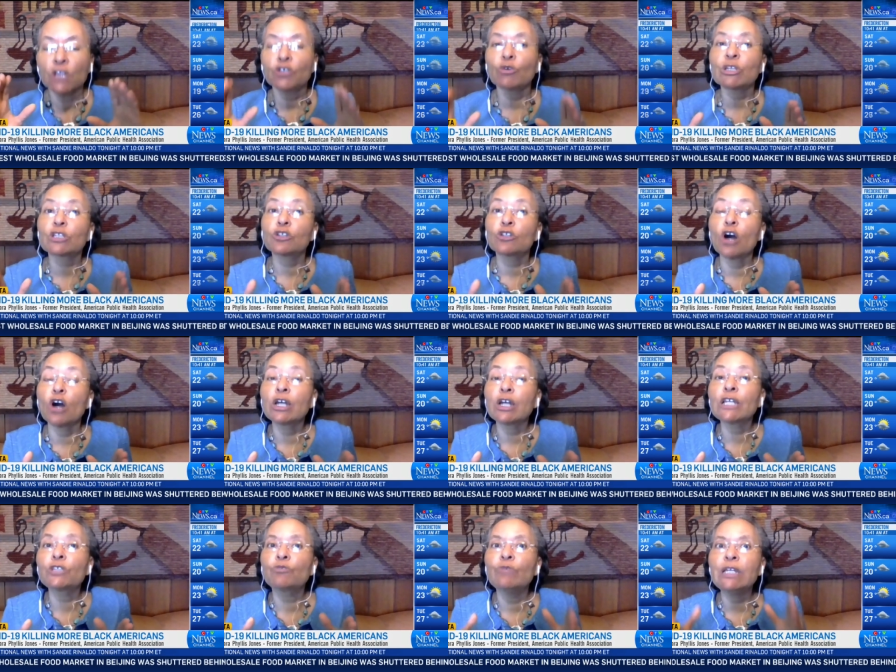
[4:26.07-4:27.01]
So as
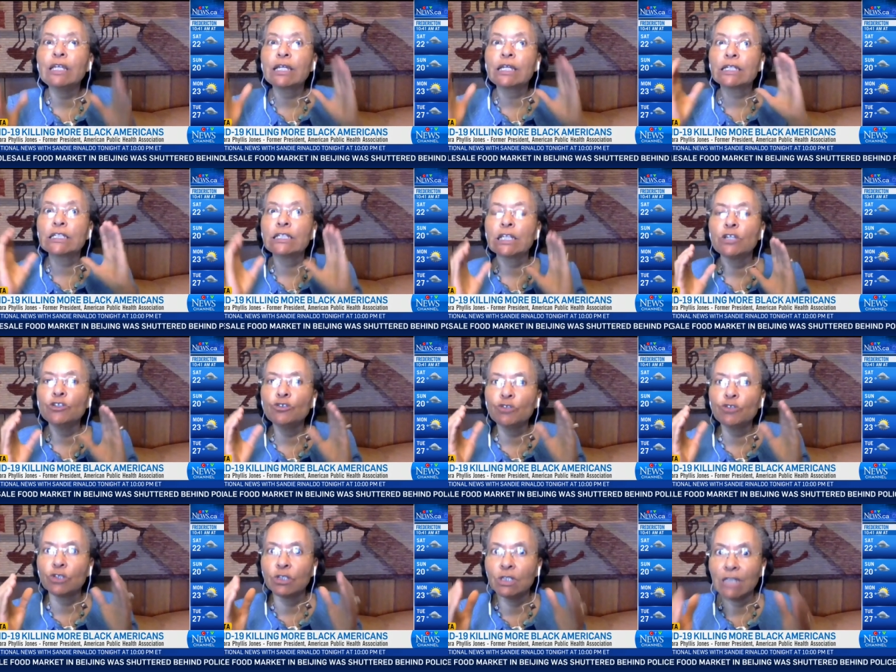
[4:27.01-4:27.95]
long as we
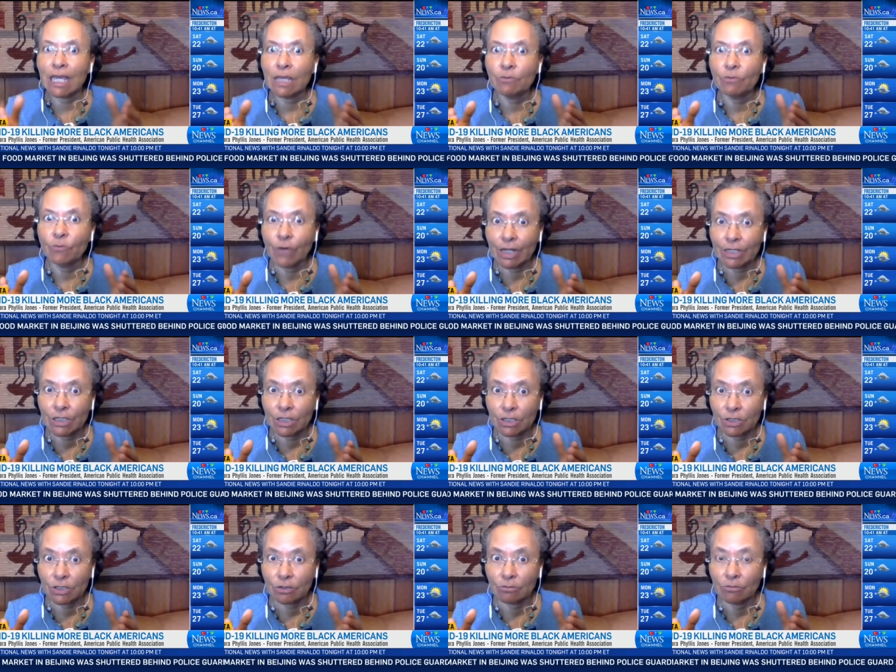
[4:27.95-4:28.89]
continue to name
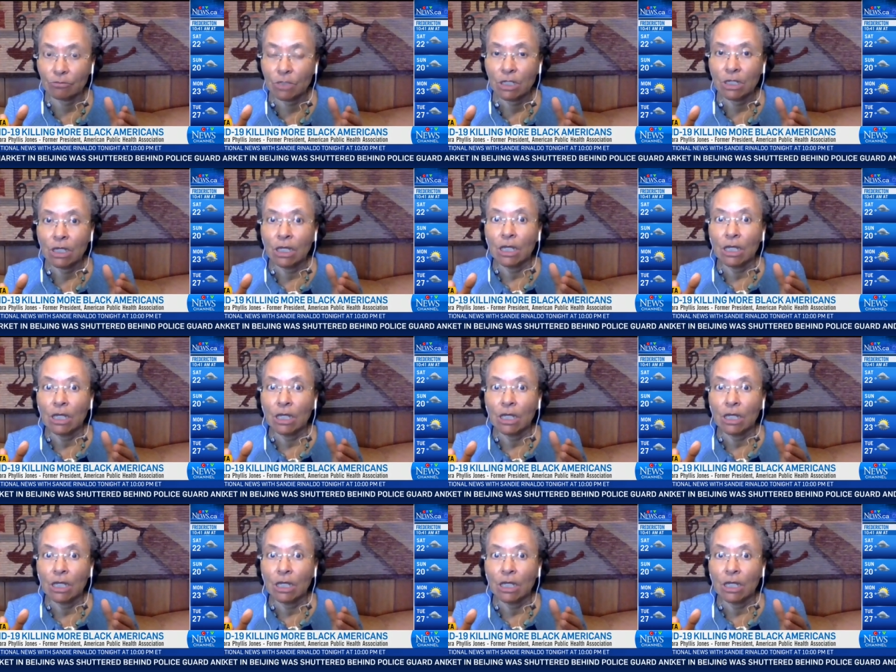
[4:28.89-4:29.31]
racism,